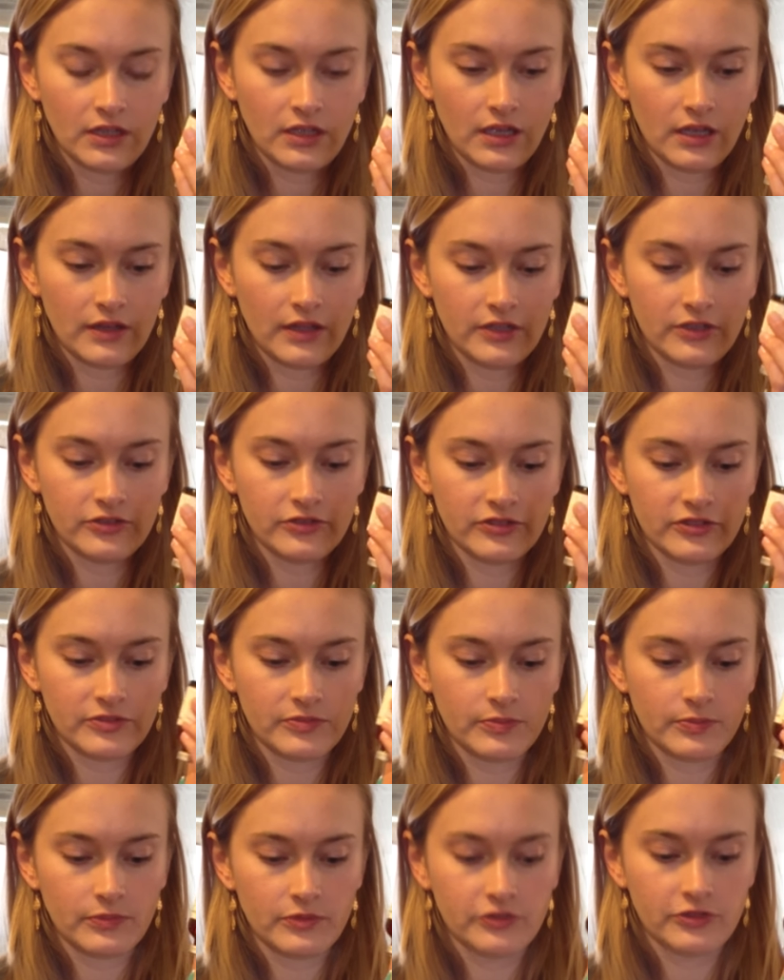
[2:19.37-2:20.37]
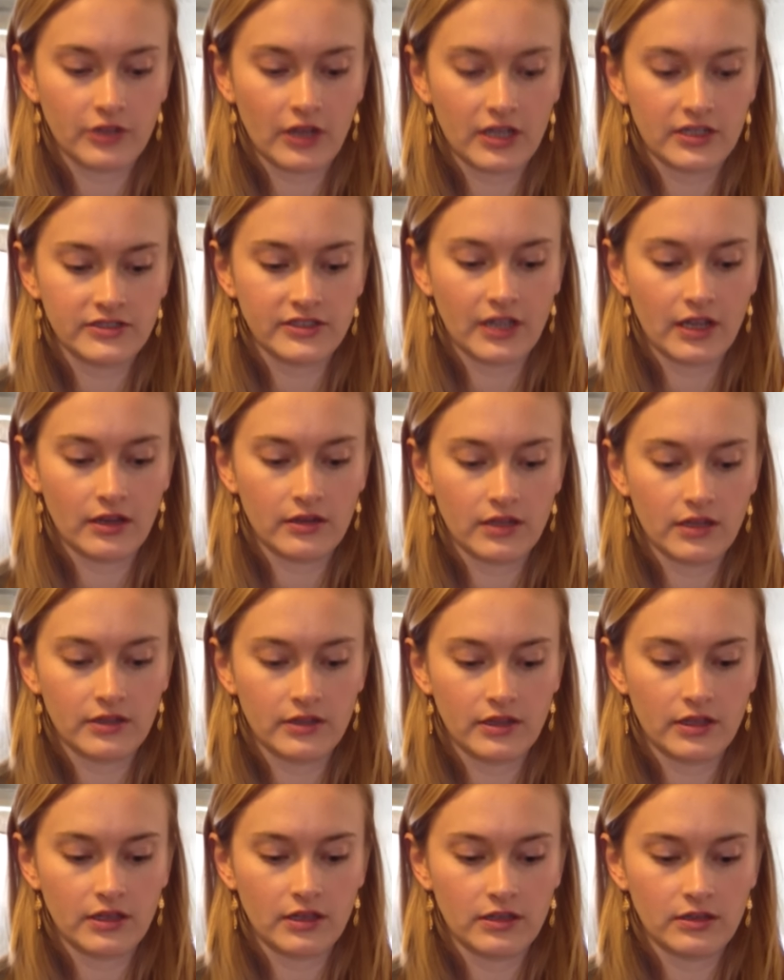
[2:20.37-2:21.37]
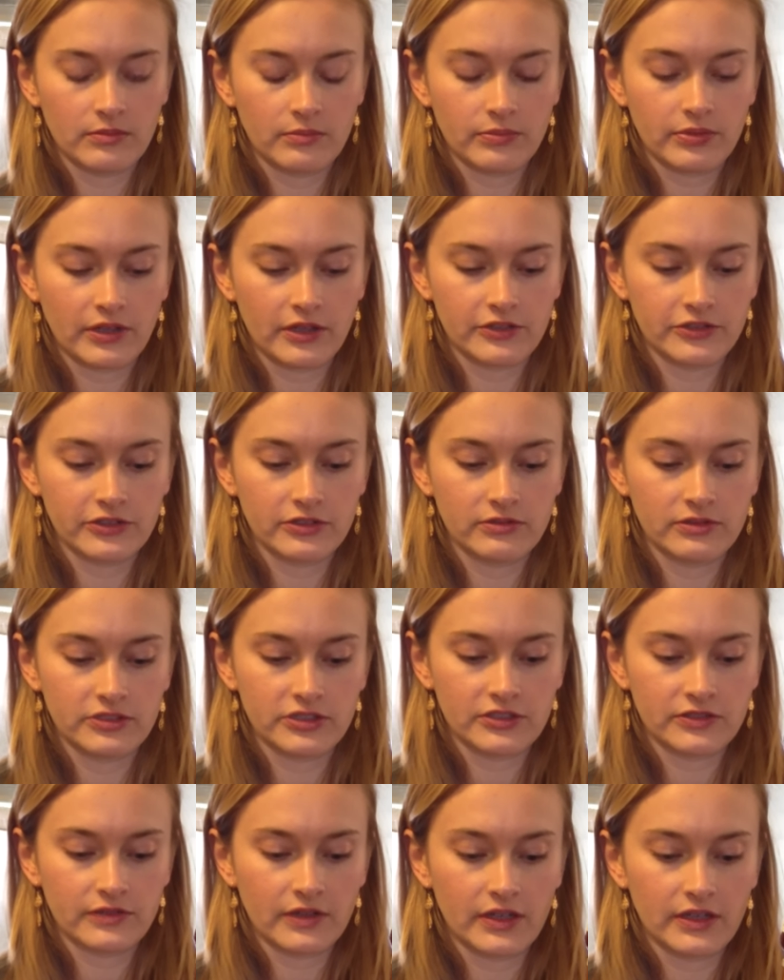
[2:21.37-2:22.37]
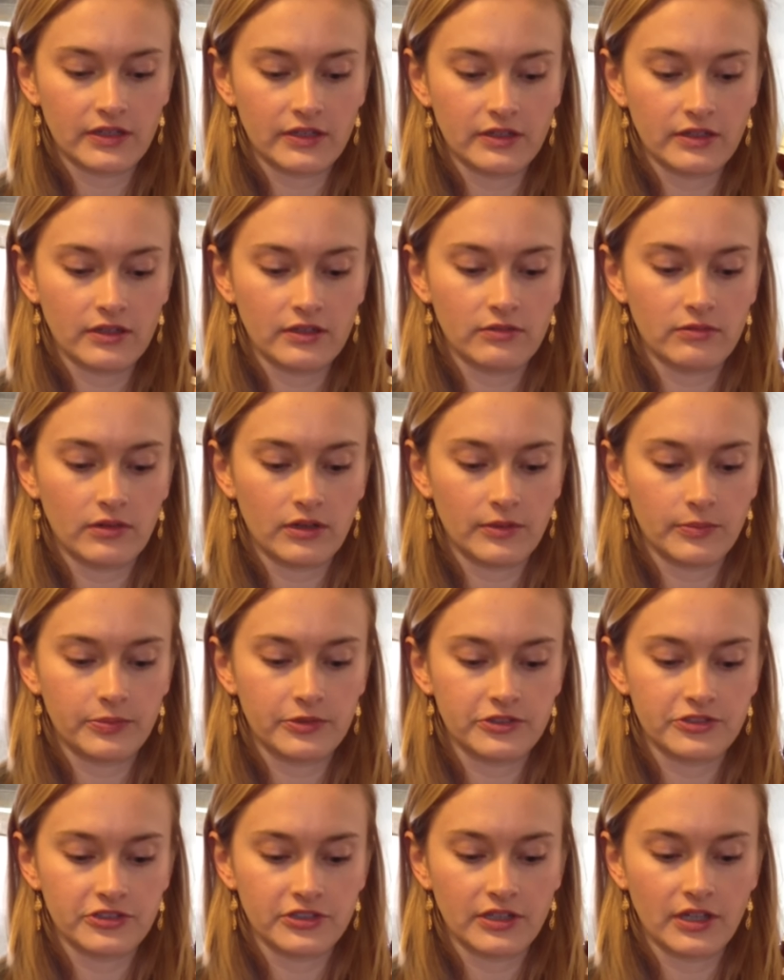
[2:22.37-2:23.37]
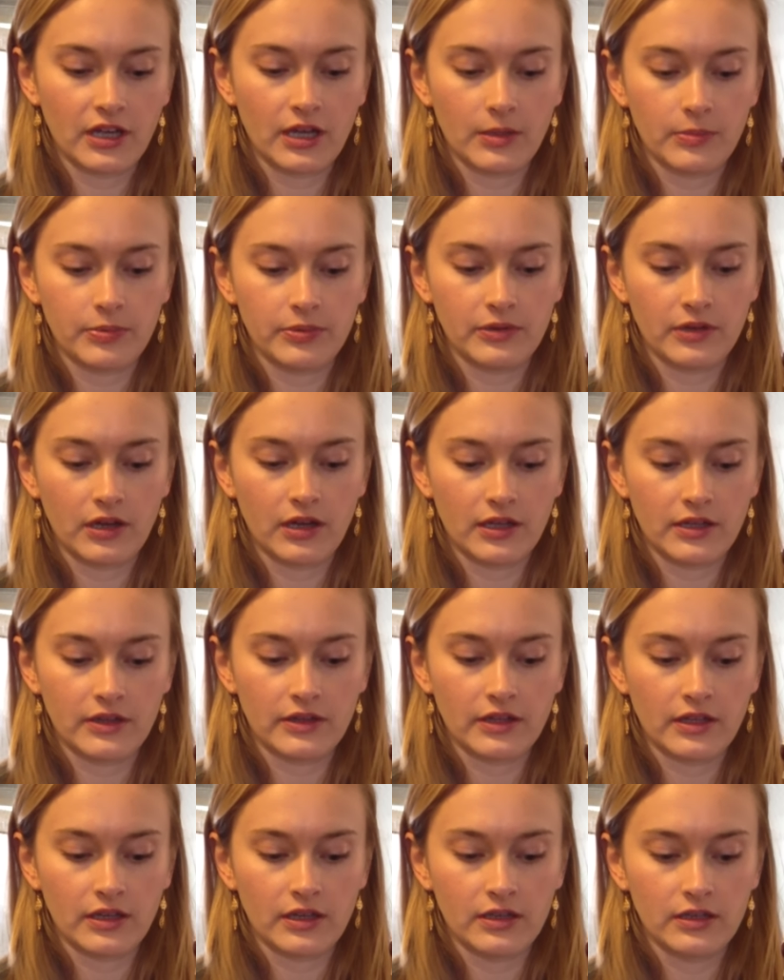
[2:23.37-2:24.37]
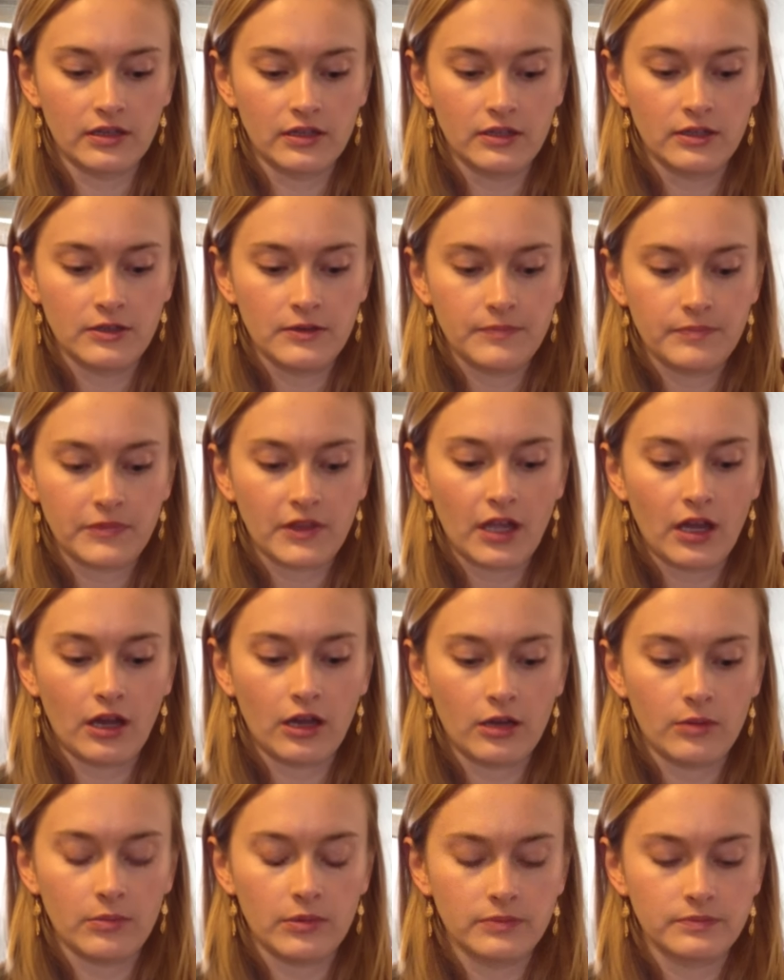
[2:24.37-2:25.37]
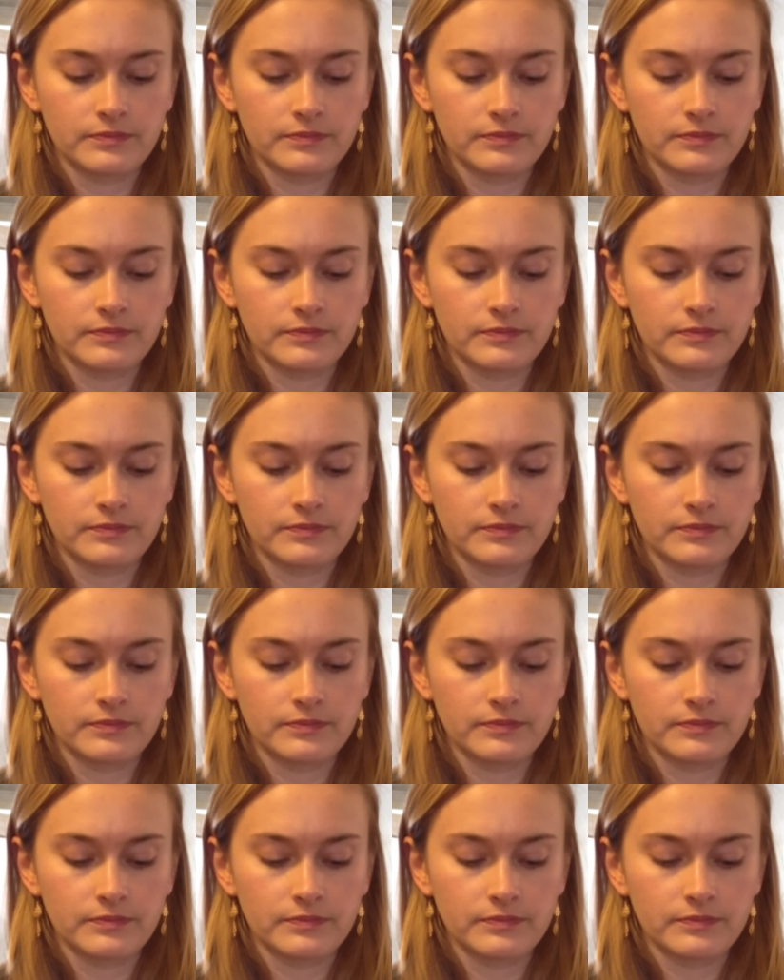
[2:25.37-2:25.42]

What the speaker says: And then you just draw down on the plunger, which is right here, while pushing up on the hub.